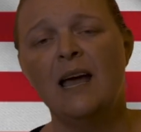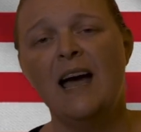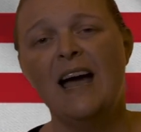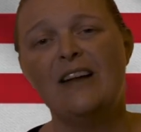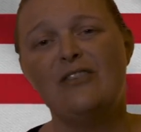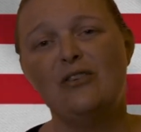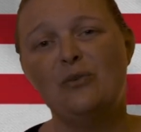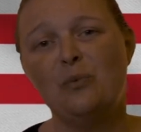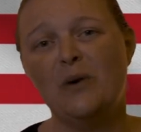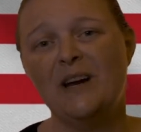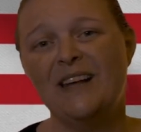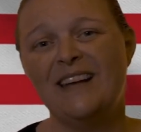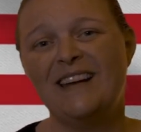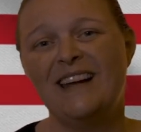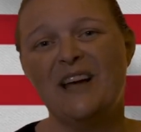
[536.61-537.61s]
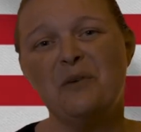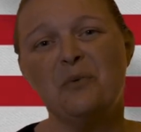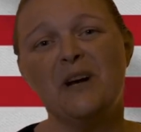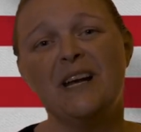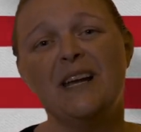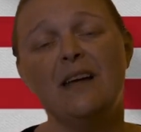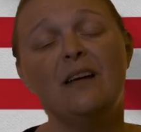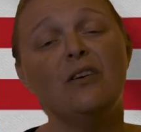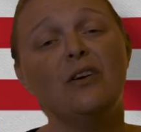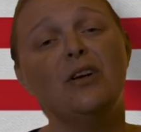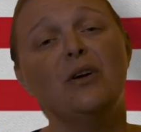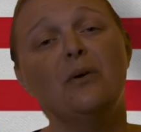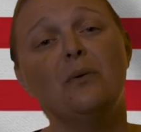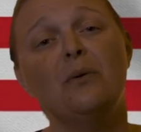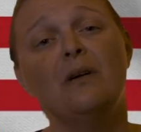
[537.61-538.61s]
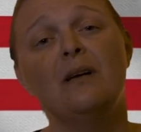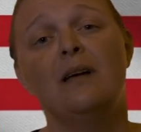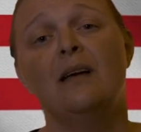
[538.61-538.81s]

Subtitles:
I want to hear you.